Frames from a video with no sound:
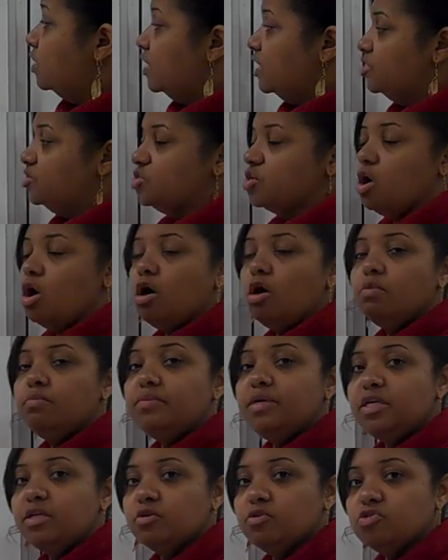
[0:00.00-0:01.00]
It's all
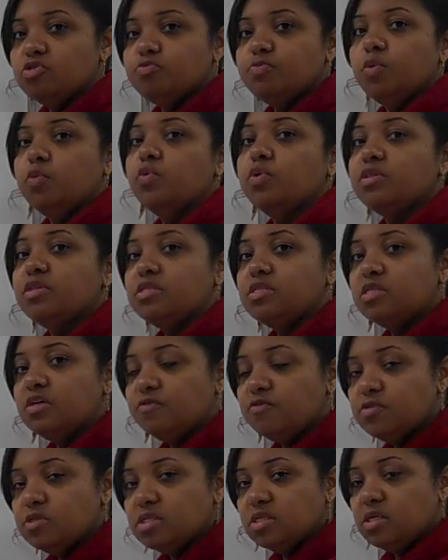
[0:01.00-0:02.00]
meters, but what the
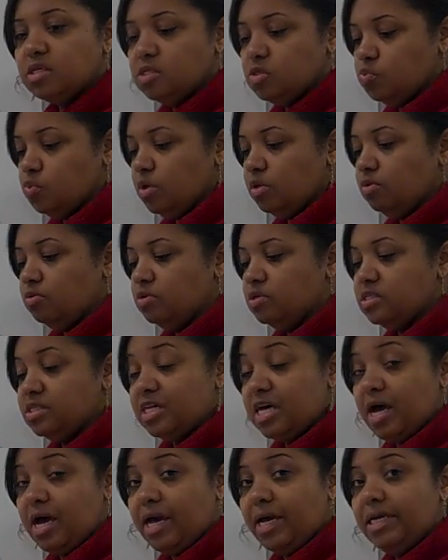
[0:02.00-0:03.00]
difference is whether it's
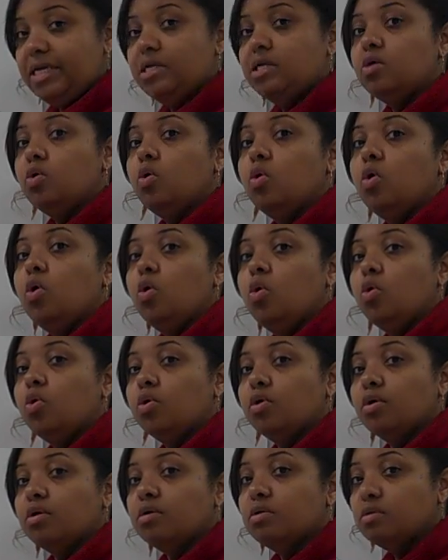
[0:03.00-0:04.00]
the height
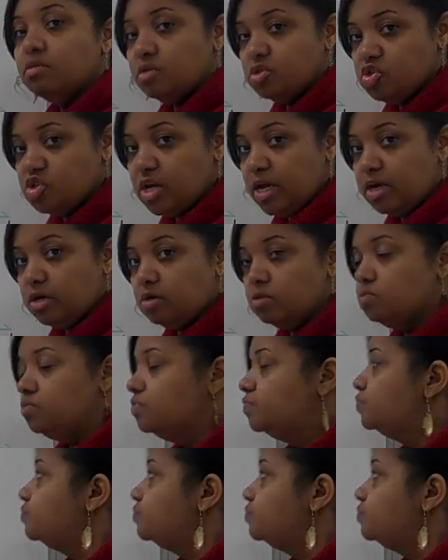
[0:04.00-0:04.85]
or the shadow.